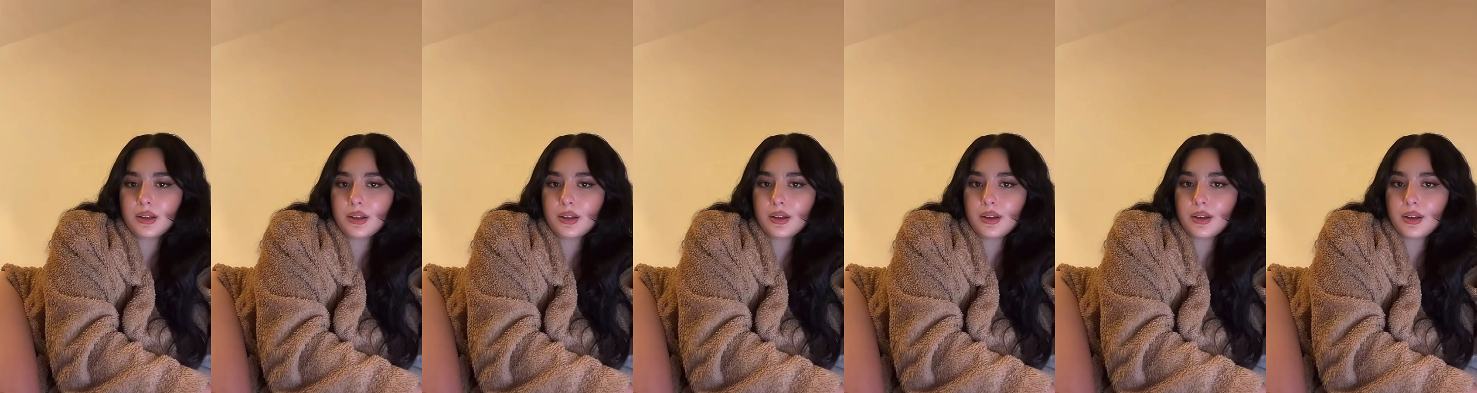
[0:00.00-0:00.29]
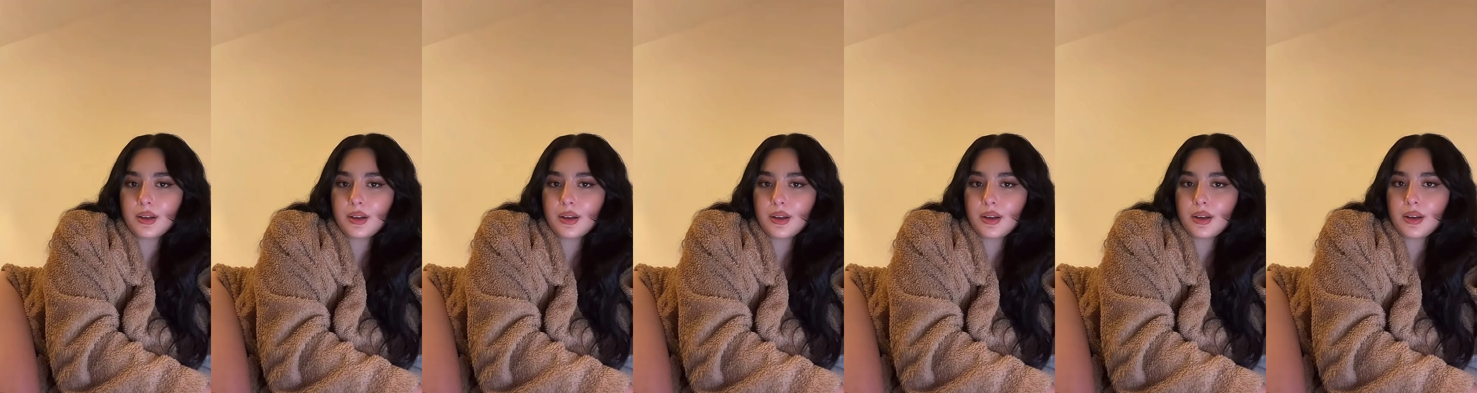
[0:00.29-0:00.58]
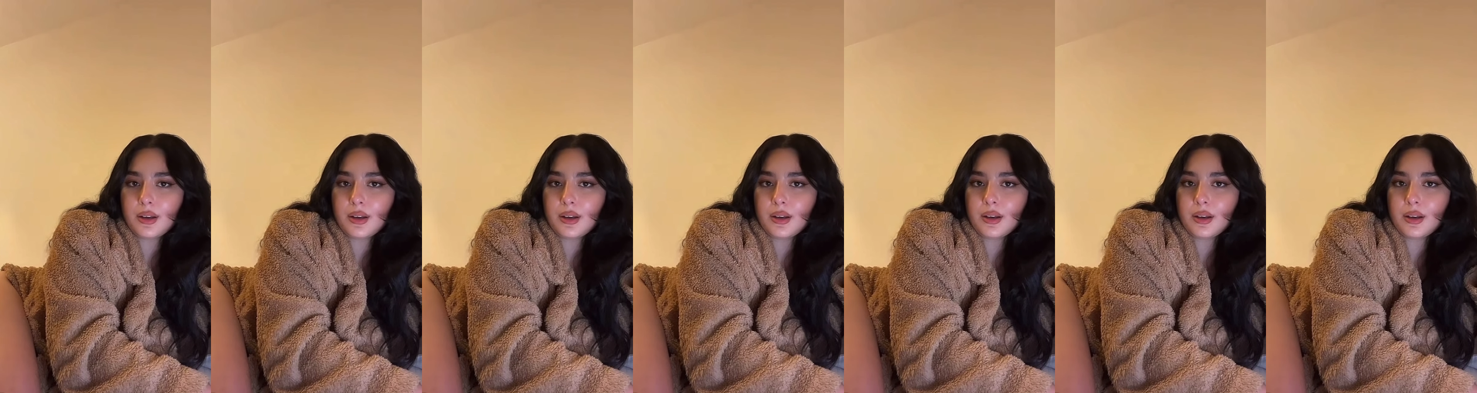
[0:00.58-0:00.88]

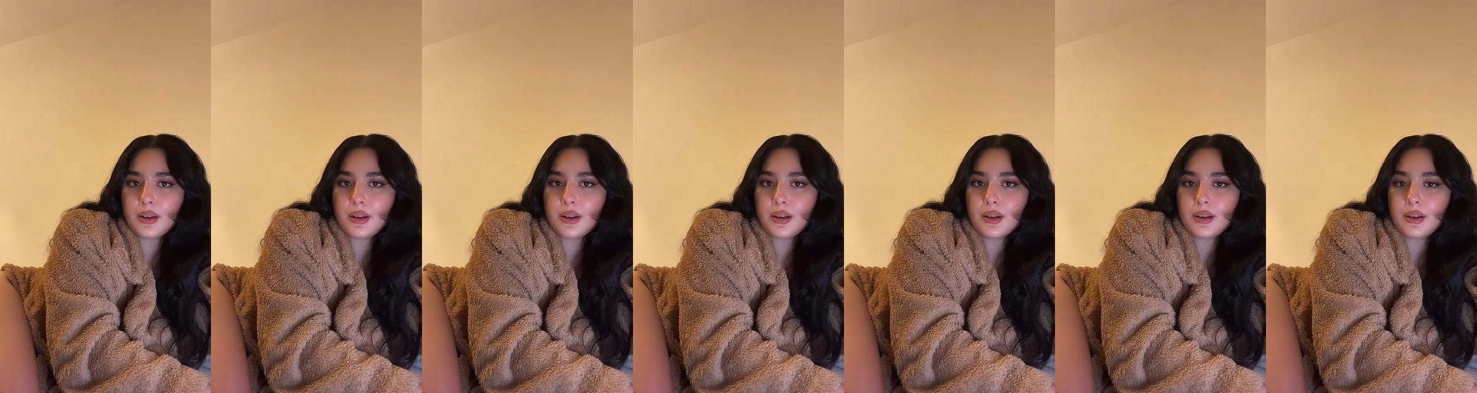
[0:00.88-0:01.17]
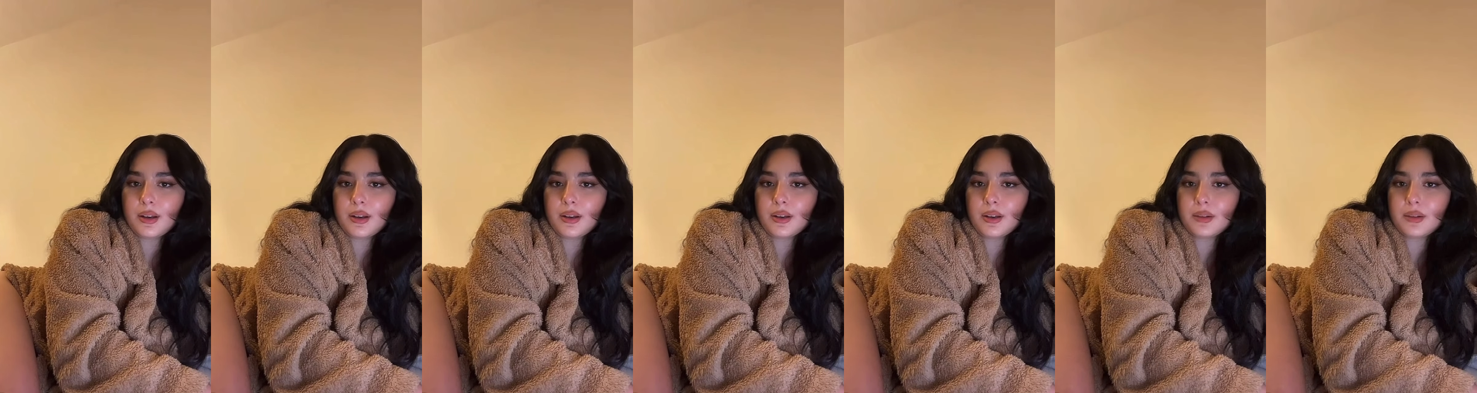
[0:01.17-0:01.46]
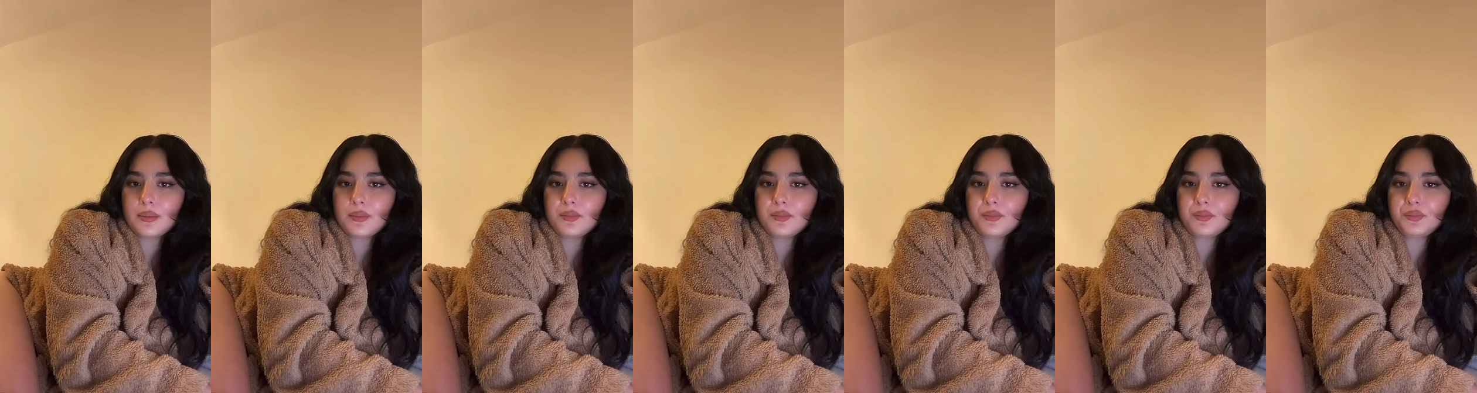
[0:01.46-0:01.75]

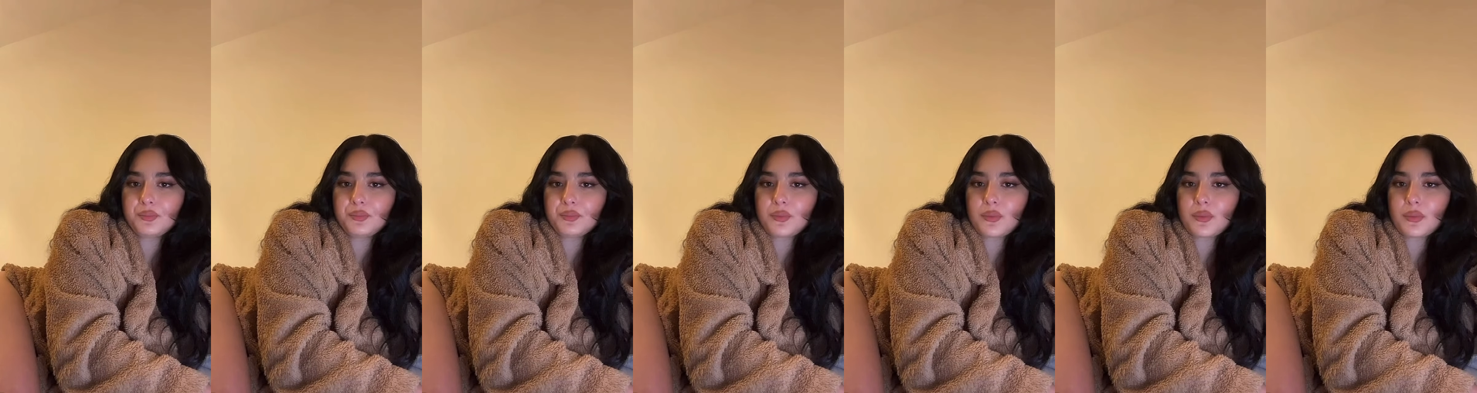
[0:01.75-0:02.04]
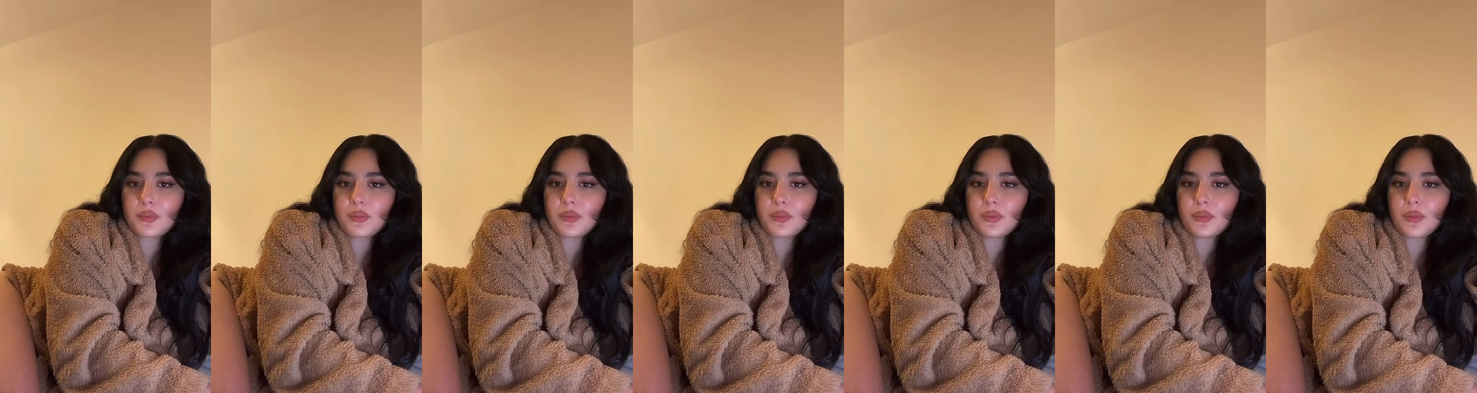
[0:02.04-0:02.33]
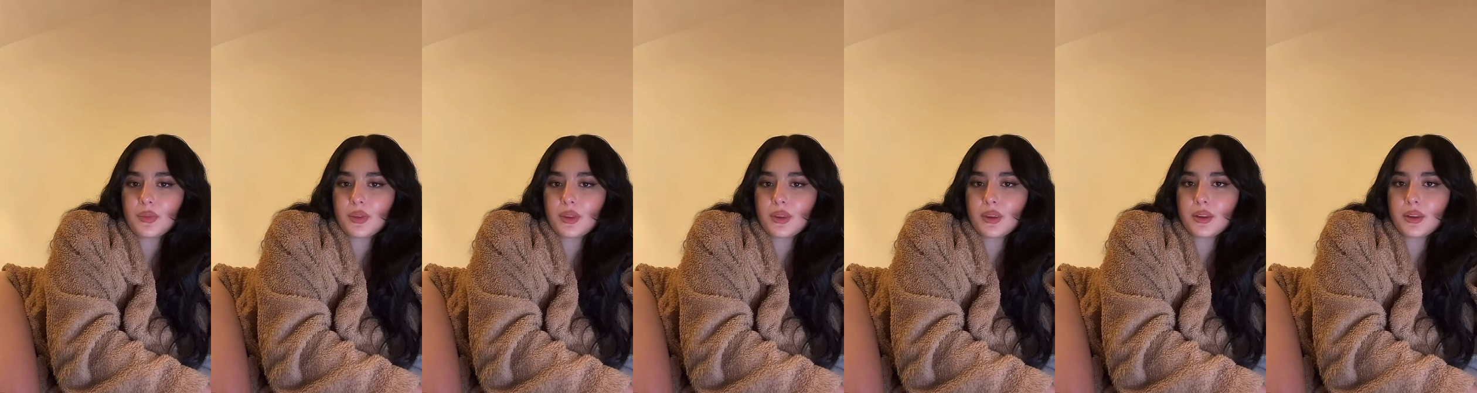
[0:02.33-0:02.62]

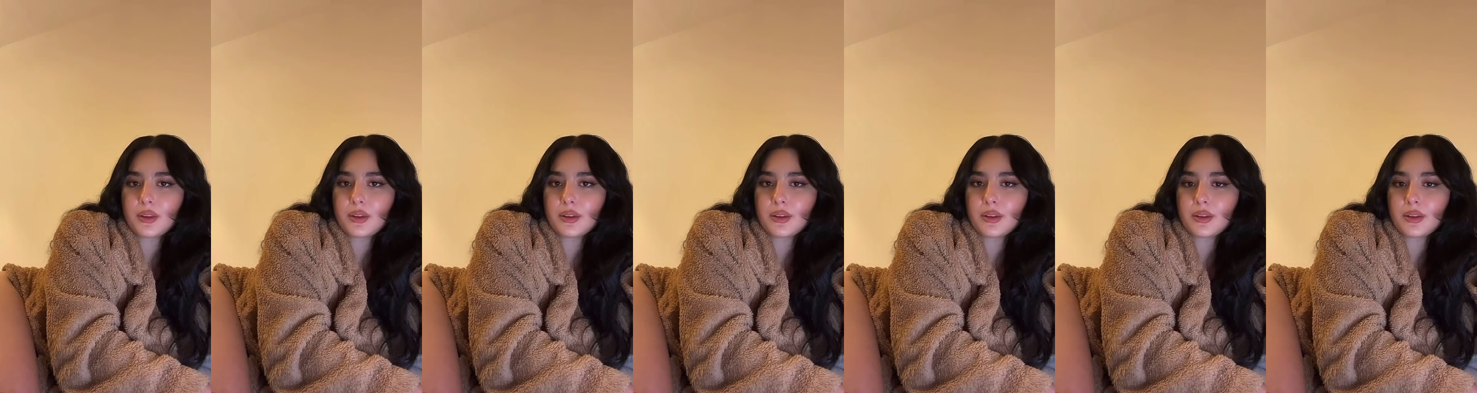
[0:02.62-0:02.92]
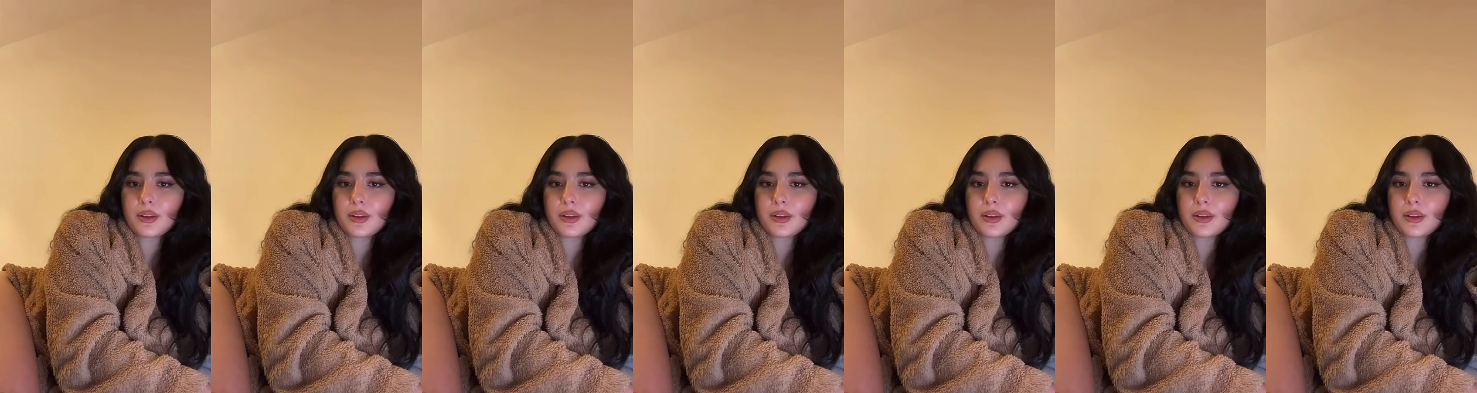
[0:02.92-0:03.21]
(silence)